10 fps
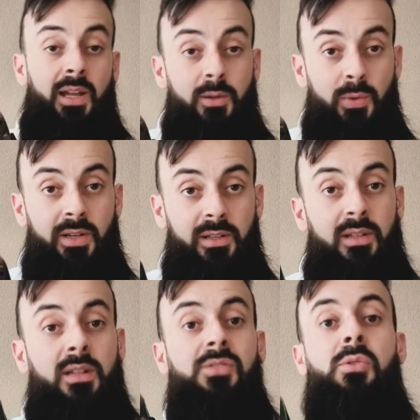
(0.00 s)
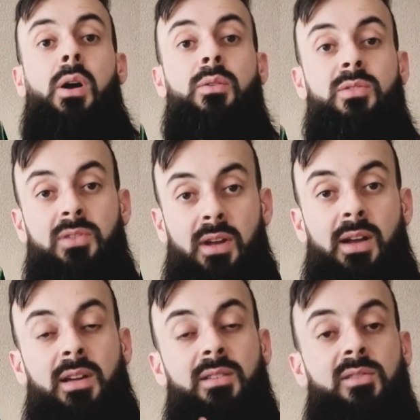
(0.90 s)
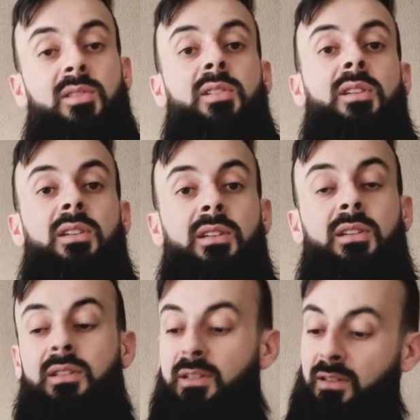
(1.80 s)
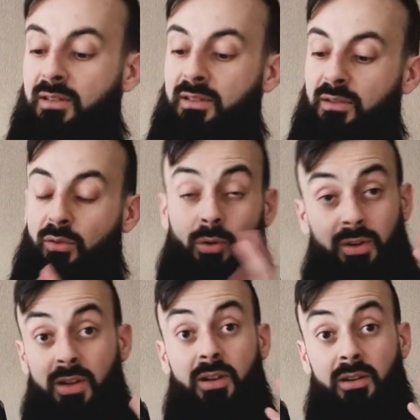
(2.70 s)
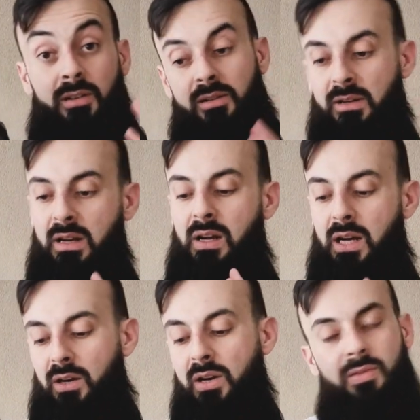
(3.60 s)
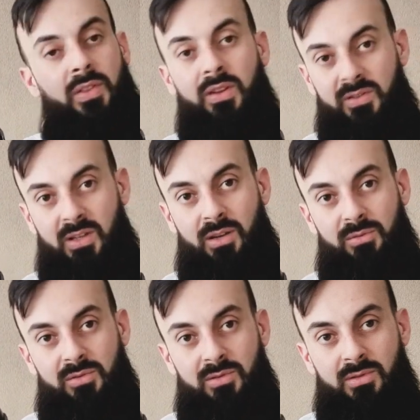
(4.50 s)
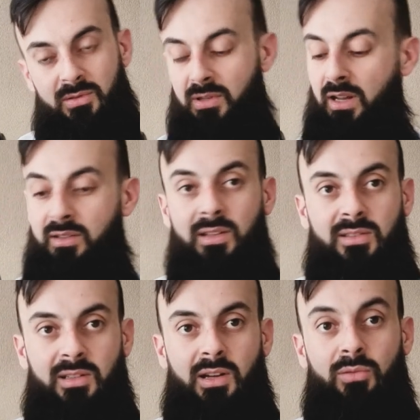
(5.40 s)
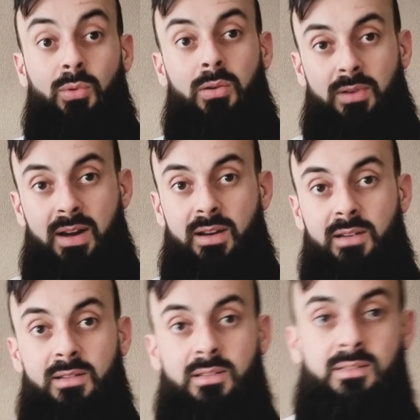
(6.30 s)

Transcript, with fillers: Anyway, let's go outside and see or hear how everything sounds and test it out while riding.